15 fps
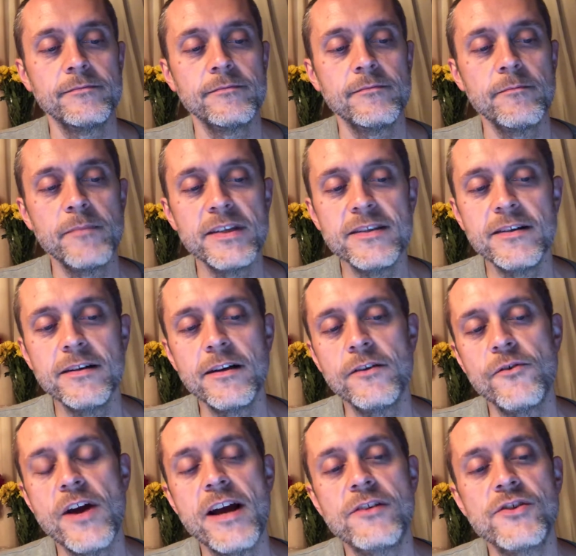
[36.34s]
Missing
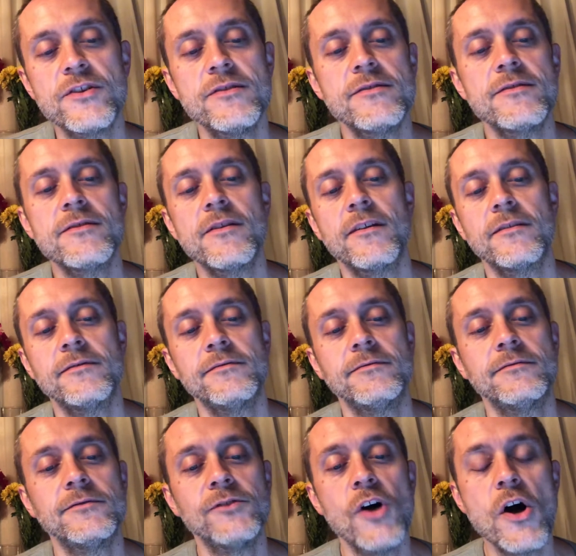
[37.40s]
interactions,
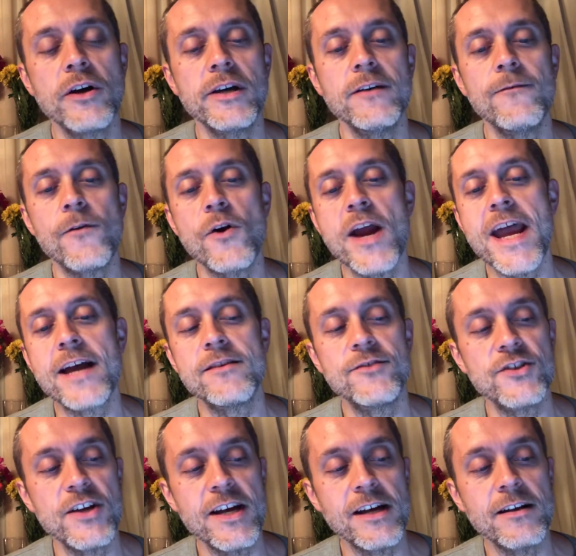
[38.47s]
longing for a
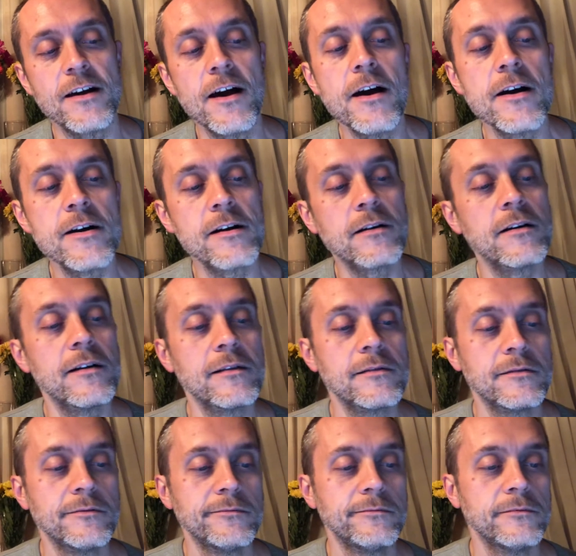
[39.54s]
handshake, a hug,
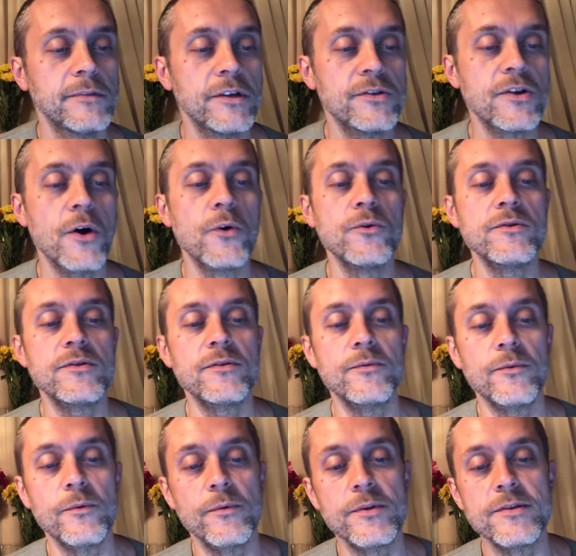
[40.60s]
a toast
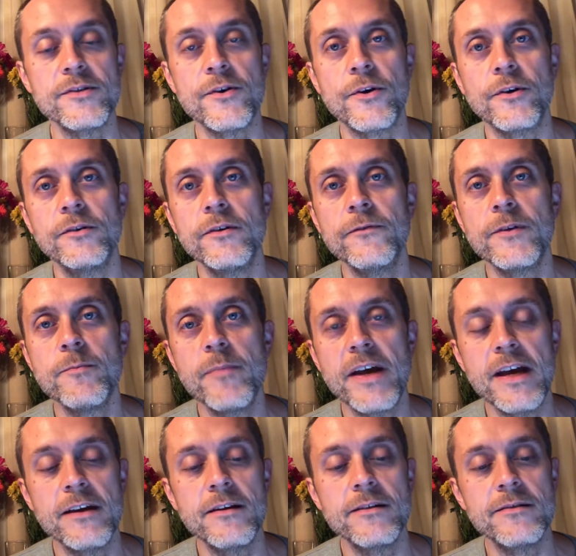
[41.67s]
with a circle of
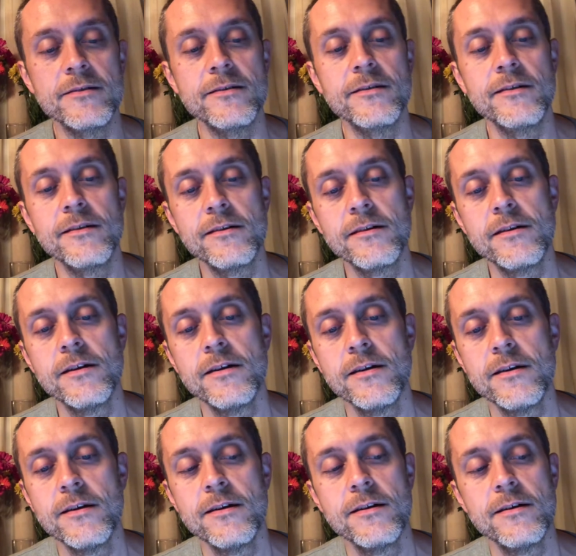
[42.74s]
companions.
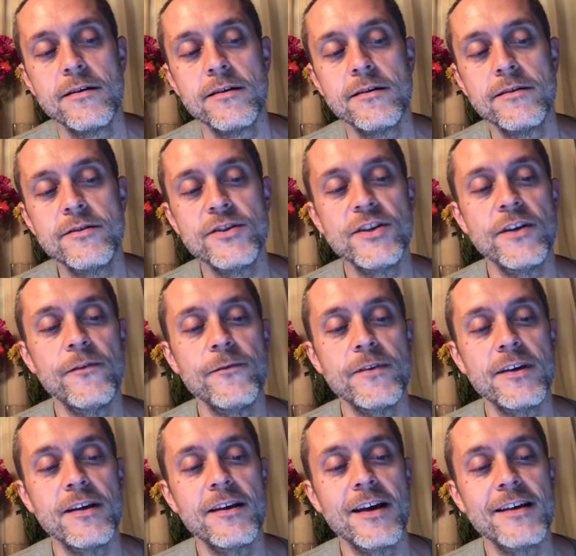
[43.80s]
The shift
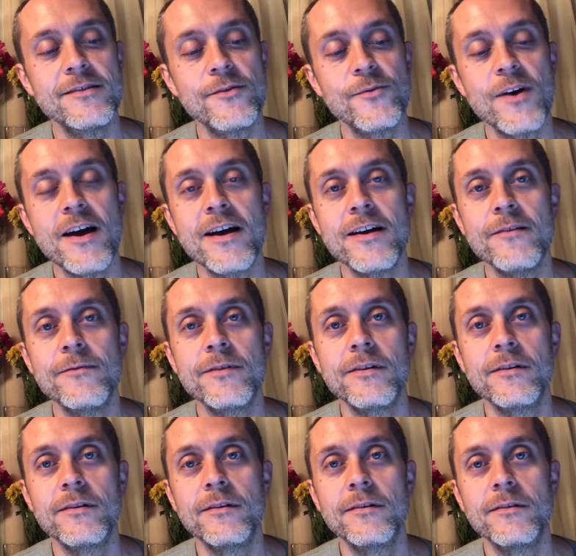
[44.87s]
has arrived.
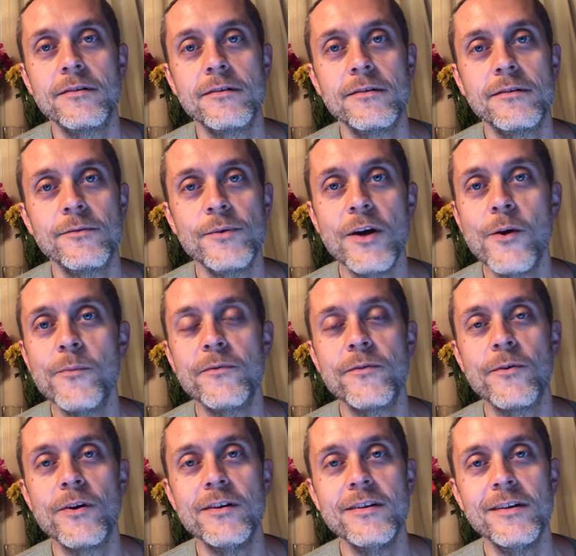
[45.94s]
We hoped
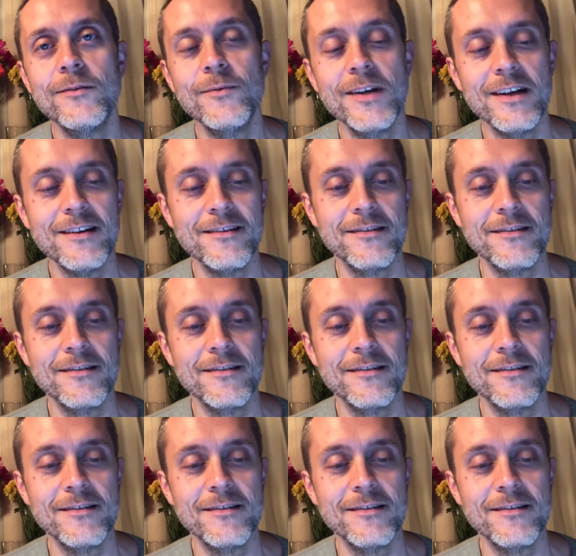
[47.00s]
for it, didn't we?